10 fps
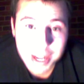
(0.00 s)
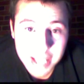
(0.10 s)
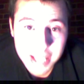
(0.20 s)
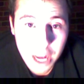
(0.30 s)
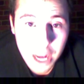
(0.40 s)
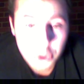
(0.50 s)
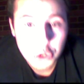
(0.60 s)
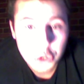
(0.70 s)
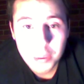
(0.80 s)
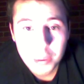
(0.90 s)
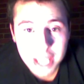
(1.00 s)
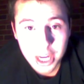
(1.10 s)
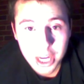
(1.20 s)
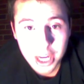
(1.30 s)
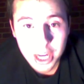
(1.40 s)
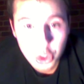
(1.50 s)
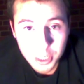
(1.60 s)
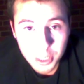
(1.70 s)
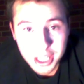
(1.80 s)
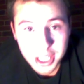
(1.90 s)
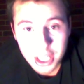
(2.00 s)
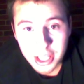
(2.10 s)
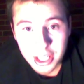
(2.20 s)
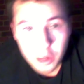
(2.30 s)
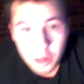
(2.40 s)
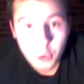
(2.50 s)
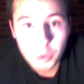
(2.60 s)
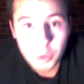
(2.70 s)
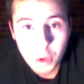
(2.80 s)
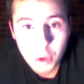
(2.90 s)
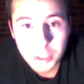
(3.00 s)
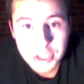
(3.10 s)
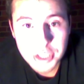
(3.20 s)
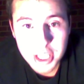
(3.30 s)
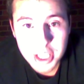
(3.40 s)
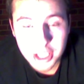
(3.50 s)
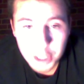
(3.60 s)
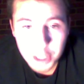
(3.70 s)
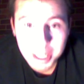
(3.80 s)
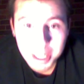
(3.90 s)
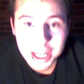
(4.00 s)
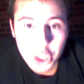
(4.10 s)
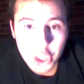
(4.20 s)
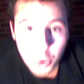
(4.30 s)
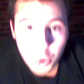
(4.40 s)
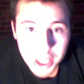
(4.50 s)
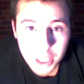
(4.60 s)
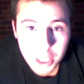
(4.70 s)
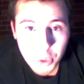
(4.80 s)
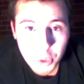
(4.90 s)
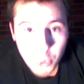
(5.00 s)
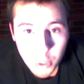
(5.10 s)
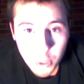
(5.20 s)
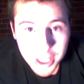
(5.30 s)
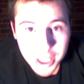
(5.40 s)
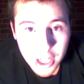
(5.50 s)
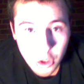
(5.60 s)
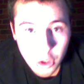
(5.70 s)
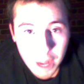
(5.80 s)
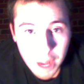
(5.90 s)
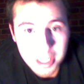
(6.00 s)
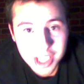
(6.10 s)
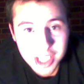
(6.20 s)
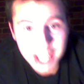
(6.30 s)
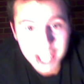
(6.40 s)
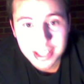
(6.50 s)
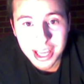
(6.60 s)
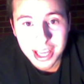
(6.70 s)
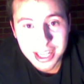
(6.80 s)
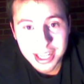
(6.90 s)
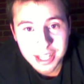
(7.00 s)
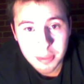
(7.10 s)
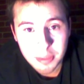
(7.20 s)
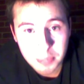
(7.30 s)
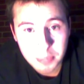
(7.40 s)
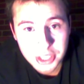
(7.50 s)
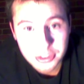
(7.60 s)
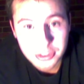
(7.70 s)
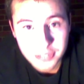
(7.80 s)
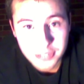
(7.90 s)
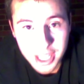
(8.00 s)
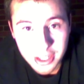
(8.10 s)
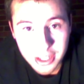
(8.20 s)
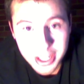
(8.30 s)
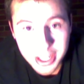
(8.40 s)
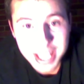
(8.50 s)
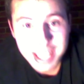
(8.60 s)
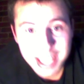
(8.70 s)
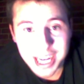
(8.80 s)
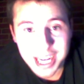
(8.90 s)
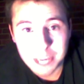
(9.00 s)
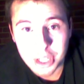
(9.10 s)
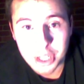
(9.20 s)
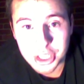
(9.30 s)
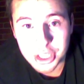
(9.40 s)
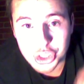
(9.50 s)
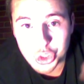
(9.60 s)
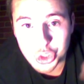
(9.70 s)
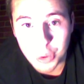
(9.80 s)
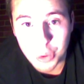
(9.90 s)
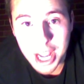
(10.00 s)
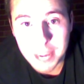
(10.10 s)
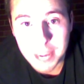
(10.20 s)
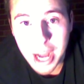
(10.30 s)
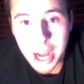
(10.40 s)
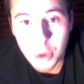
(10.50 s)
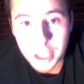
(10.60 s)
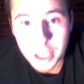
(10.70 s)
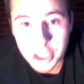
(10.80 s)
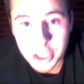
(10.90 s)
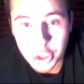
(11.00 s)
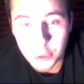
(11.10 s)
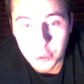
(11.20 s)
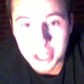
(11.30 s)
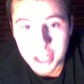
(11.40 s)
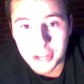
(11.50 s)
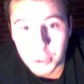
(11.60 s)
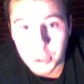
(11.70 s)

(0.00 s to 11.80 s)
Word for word: now, you might not agree with what we see. You might not agree with what we hear. I'm going to take that piece of data and I'm going to describe how we determined that it was